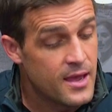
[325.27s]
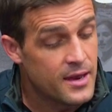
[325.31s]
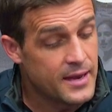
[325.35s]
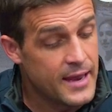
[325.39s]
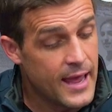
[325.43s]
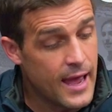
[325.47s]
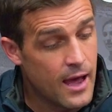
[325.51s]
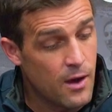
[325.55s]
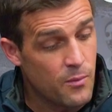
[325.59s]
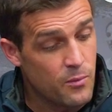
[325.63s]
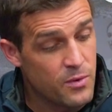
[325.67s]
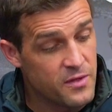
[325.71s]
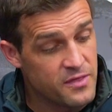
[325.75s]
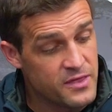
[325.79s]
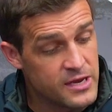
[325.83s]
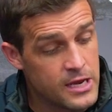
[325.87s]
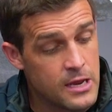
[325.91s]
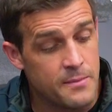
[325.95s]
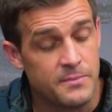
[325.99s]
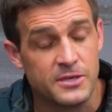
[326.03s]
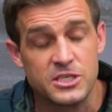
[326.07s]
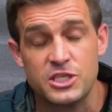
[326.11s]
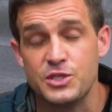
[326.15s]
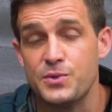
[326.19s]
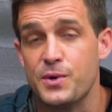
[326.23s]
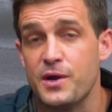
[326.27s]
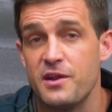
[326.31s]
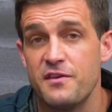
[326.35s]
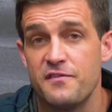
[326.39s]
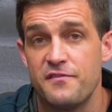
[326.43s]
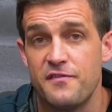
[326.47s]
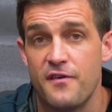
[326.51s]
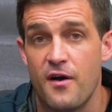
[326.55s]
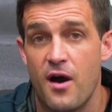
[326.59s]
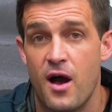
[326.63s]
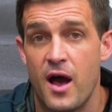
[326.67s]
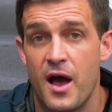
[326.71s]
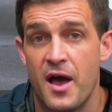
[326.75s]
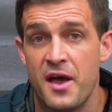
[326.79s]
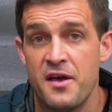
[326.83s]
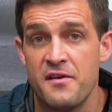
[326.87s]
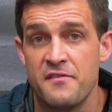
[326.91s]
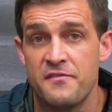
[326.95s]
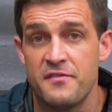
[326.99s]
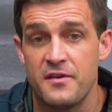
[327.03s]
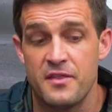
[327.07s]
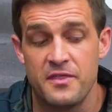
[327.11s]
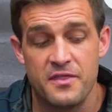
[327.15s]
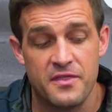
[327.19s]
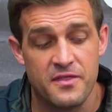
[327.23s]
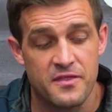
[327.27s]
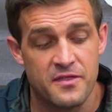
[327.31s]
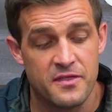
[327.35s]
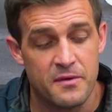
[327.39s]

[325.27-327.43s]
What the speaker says: Now, with the Nimbus 25,